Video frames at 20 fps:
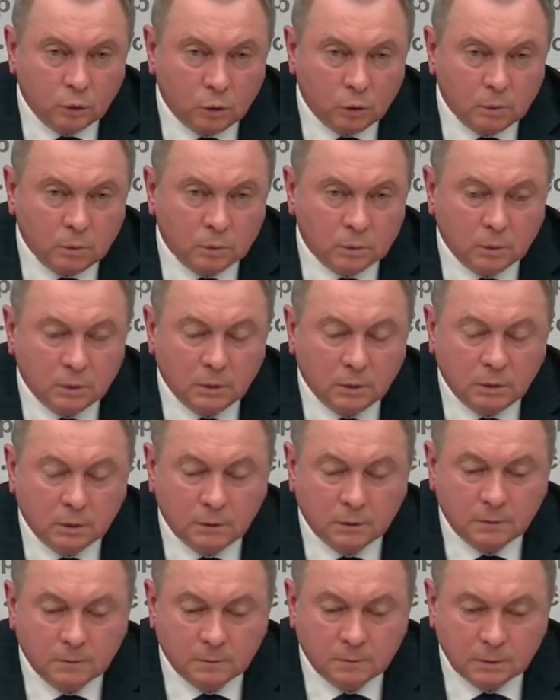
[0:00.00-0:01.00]

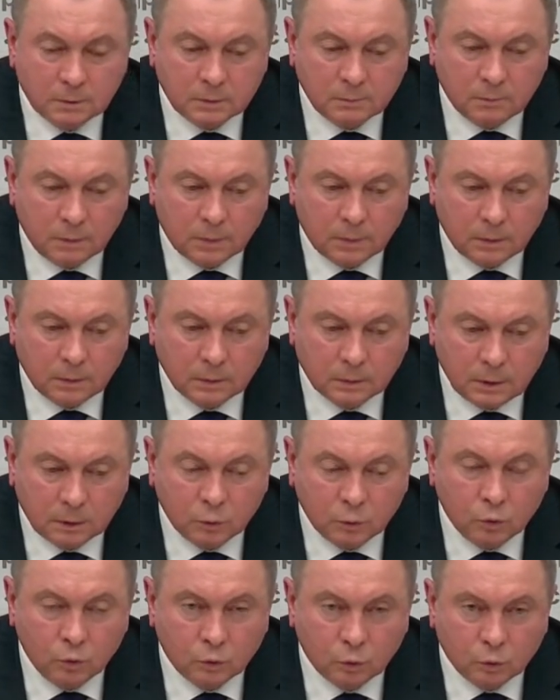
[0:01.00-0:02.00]
First,
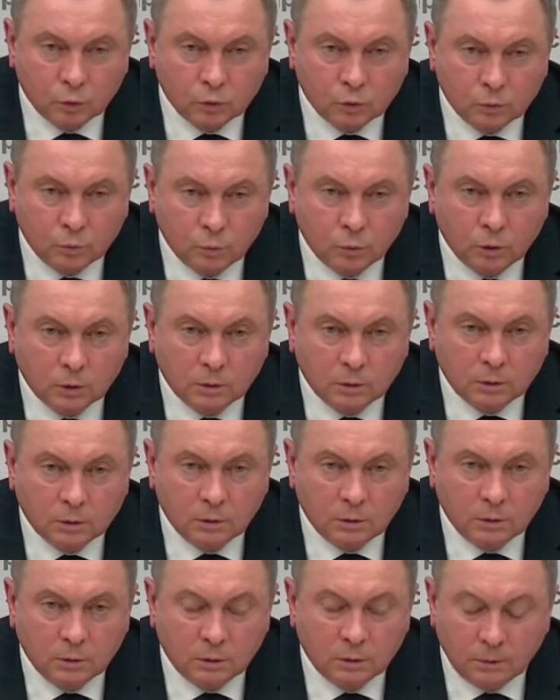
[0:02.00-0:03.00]
they
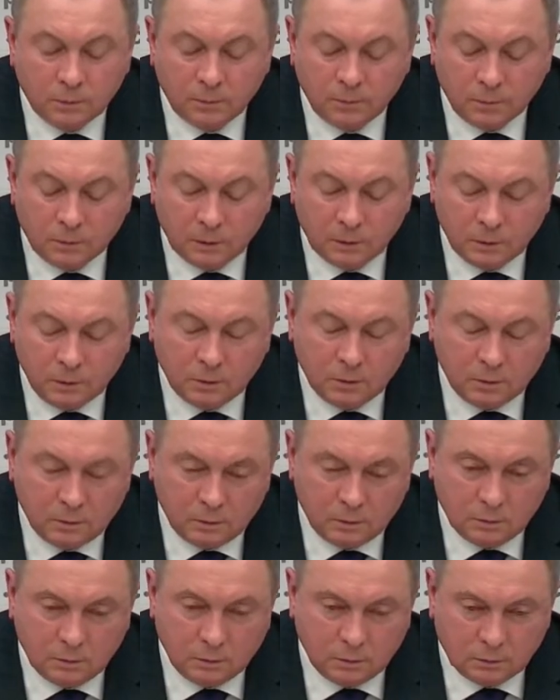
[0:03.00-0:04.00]
discuss what
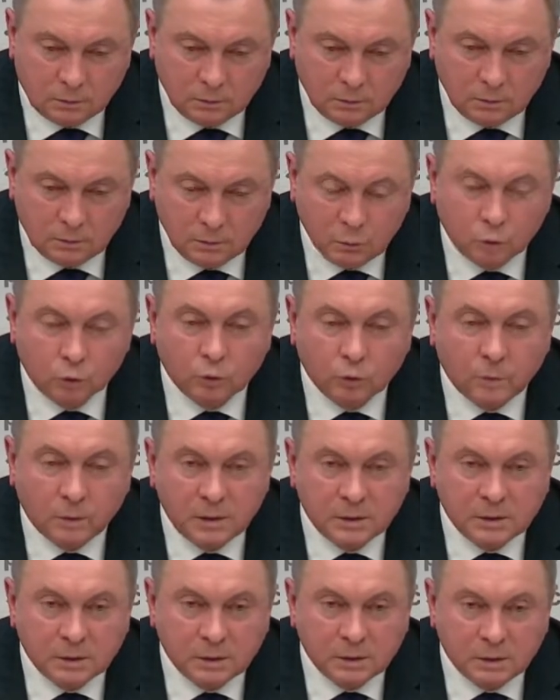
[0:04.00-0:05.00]
sort of threat
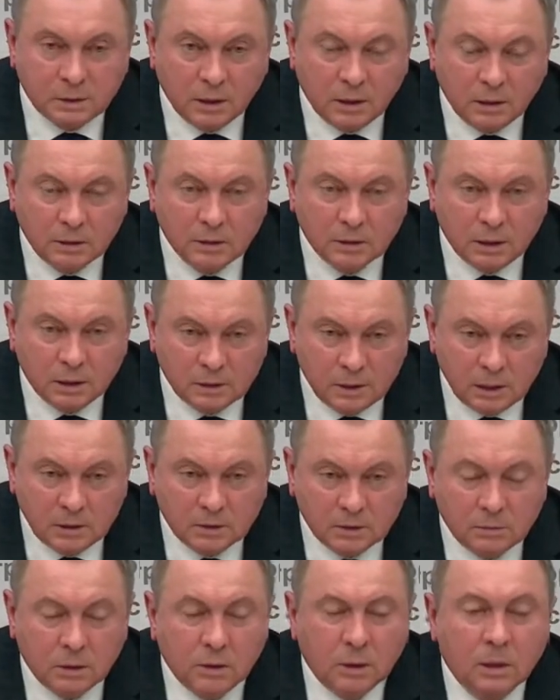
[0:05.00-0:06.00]

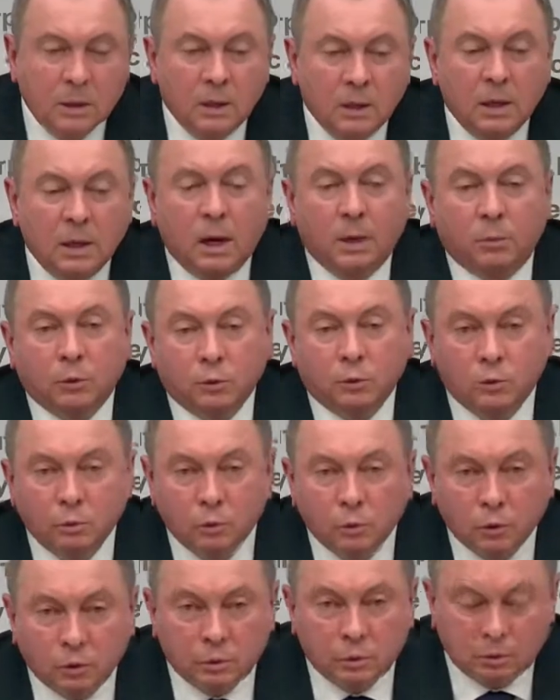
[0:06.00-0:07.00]
those actions
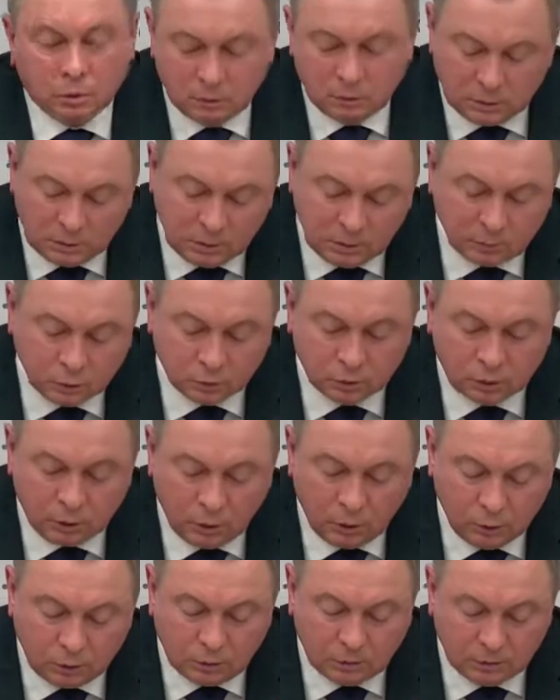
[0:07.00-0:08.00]
can bring for a
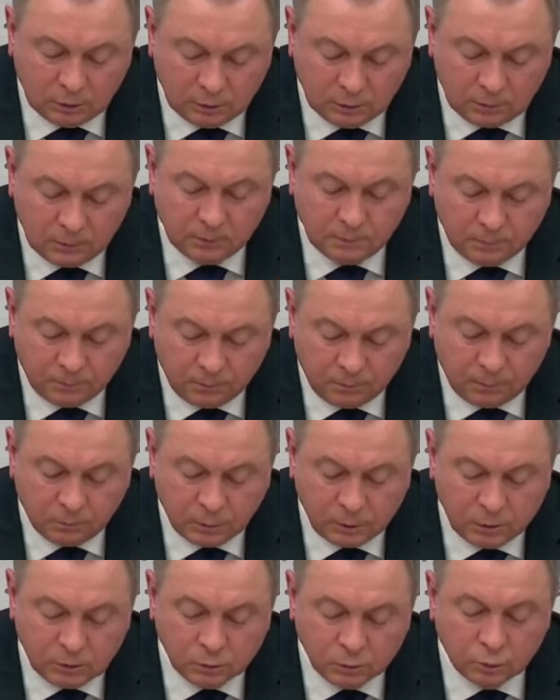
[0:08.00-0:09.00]
year, and then for
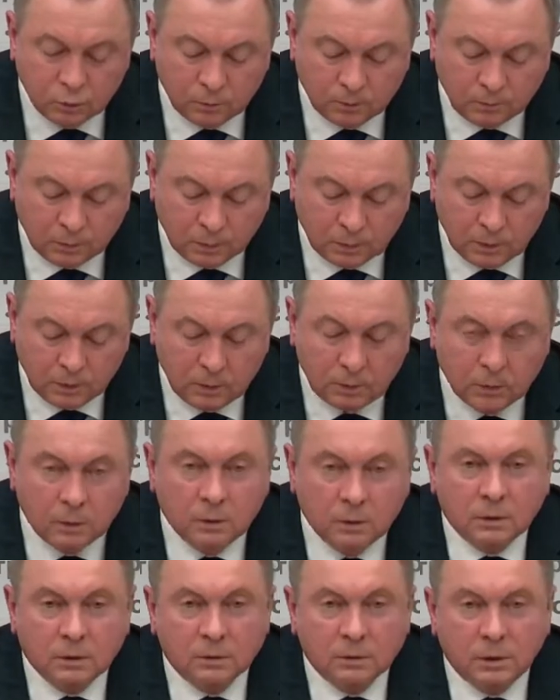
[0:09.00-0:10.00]
another year they
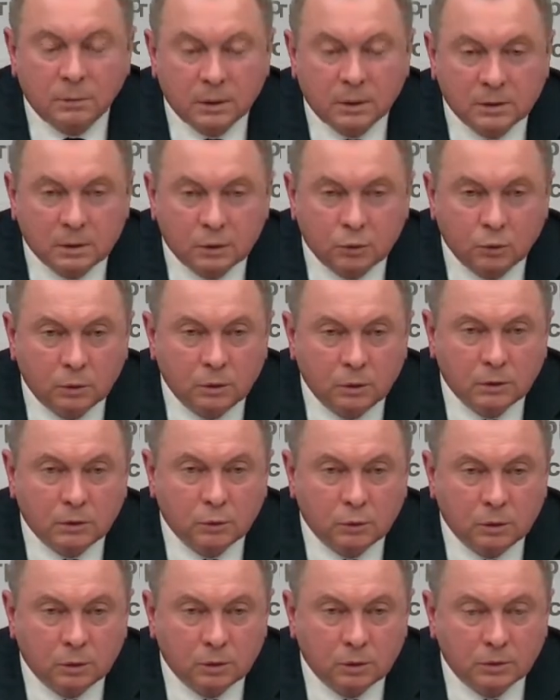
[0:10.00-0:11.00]
discuss
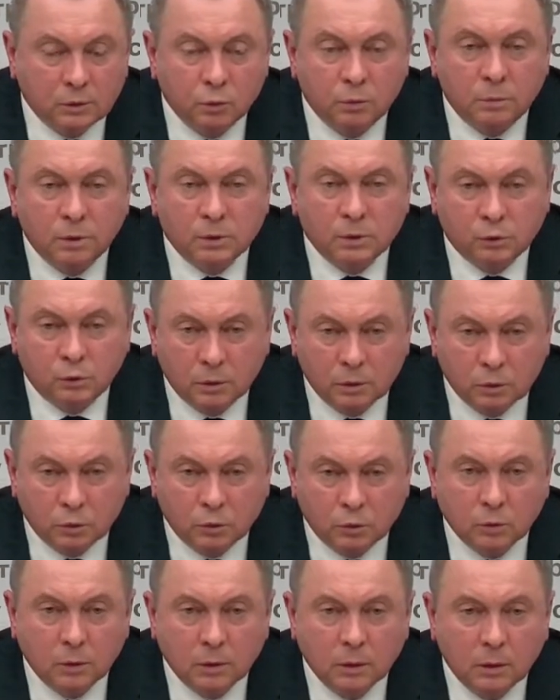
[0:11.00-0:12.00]
why that didn't
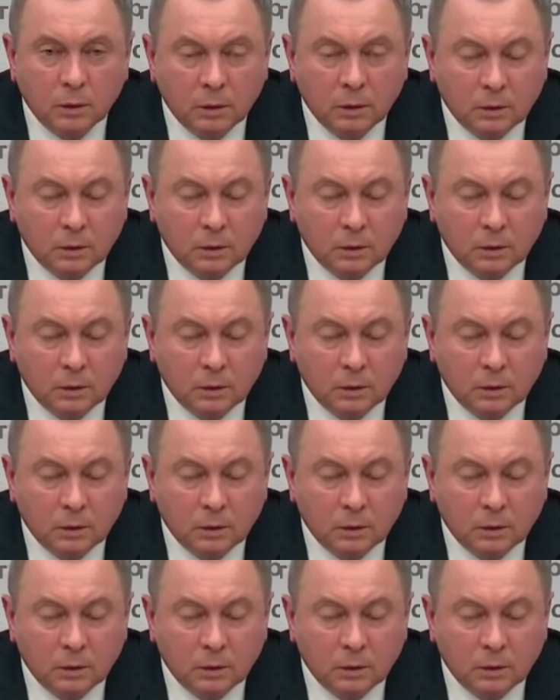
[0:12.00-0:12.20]
happen.